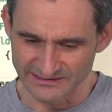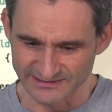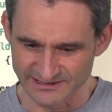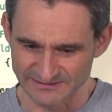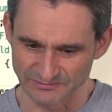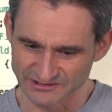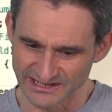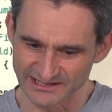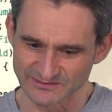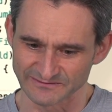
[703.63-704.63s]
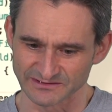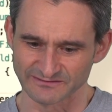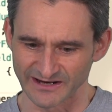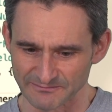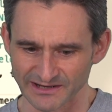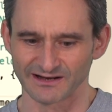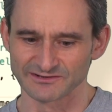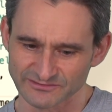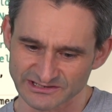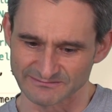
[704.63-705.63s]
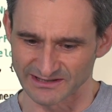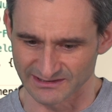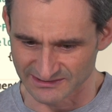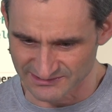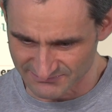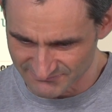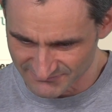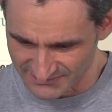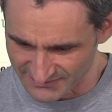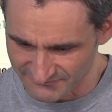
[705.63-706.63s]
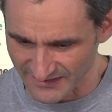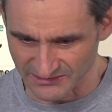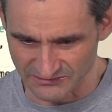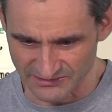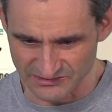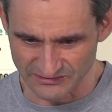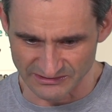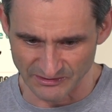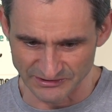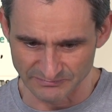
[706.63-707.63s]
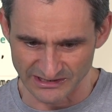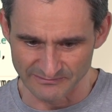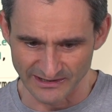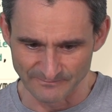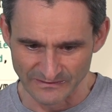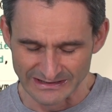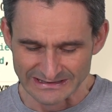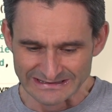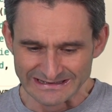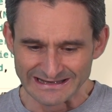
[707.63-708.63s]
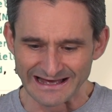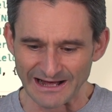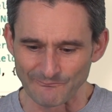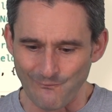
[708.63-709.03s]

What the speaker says: Since it's a percentage, you have to divide by 100 to make it the value that you're going to multiply by.